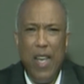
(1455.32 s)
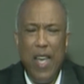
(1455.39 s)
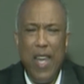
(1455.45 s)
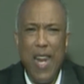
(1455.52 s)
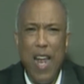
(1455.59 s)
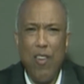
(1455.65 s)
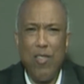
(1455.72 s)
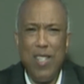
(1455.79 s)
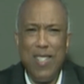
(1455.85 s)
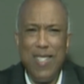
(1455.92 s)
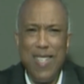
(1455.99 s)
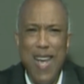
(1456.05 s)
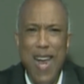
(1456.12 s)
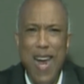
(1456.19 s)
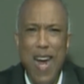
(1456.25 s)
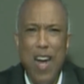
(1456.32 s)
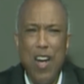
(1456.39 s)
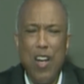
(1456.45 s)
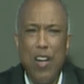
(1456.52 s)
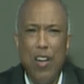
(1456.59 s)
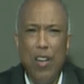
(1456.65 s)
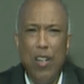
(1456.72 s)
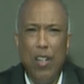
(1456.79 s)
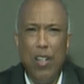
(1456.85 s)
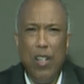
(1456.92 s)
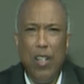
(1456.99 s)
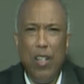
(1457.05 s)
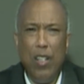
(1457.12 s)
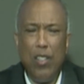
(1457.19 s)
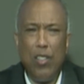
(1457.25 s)
and our desire
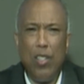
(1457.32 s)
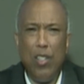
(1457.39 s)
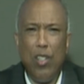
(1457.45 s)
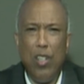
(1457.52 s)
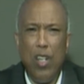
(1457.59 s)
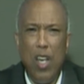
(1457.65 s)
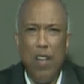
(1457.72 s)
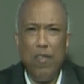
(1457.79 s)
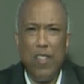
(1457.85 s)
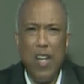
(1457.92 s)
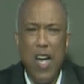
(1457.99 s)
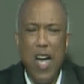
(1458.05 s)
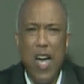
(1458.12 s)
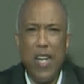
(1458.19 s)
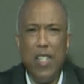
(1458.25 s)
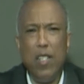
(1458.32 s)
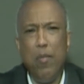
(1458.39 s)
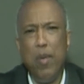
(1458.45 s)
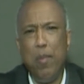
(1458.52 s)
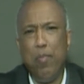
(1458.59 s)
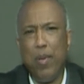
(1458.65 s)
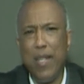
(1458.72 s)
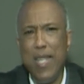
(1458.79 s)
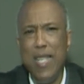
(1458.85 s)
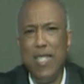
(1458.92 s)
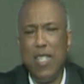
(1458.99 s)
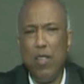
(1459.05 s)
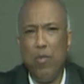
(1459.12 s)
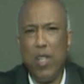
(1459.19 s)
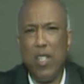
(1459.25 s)
to love God and to be
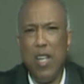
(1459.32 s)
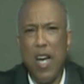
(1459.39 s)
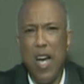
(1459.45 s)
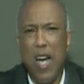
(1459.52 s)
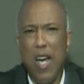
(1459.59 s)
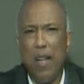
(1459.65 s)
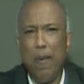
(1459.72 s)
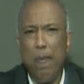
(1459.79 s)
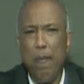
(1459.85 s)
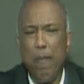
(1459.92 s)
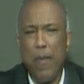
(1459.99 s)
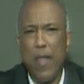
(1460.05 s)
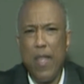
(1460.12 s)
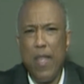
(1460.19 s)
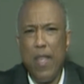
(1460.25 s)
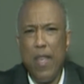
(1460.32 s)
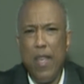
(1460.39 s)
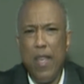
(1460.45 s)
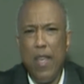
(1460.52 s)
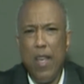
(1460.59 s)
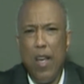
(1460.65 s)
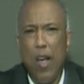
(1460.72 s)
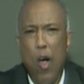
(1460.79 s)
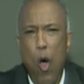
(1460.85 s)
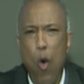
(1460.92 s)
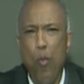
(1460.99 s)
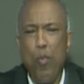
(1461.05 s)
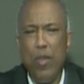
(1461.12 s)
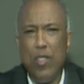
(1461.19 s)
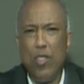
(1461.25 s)
pleasing with God
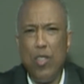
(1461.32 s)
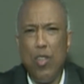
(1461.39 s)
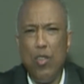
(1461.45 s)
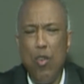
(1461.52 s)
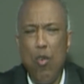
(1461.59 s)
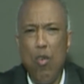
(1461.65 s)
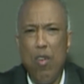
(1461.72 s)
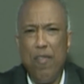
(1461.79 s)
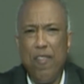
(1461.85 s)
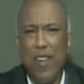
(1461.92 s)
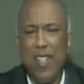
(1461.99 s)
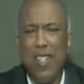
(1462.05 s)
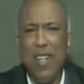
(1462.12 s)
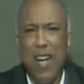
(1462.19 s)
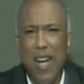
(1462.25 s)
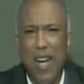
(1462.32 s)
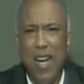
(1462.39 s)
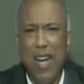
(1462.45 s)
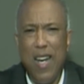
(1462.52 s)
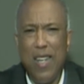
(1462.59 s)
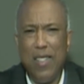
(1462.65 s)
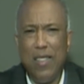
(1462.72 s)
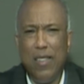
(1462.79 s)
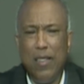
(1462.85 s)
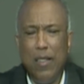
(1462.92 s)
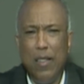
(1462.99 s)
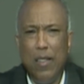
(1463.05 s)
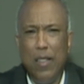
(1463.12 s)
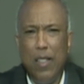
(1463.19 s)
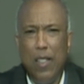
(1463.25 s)
opens the door for God,
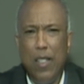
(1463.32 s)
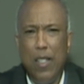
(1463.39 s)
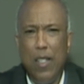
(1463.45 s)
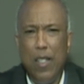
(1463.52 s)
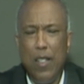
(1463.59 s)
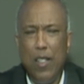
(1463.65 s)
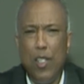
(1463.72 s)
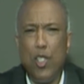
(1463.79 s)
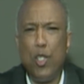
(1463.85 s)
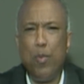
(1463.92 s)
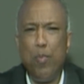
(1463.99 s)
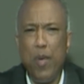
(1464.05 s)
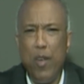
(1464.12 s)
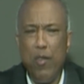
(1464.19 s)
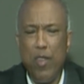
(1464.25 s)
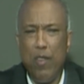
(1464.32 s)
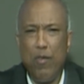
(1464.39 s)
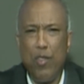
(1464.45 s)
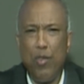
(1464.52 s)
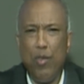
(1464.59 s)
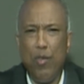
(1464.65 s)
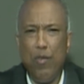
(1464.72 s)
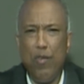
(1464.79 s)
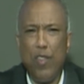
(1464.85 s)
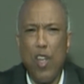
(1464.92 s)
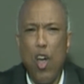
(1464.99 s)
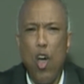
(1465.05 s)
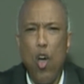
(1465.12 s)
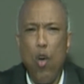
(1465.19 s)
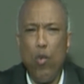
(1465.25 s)
the Spirit of truth,
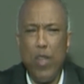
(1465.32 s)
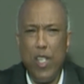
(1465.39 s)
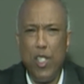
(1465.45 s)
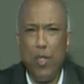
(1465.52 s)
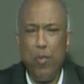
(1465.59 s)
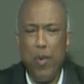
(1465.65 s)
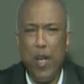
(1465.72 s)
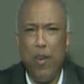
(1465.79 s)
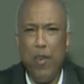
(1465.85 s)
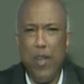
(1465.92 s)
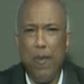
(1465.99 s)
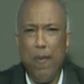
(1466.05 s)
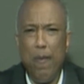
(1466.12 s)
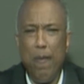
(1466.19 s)
the Holy Spirit,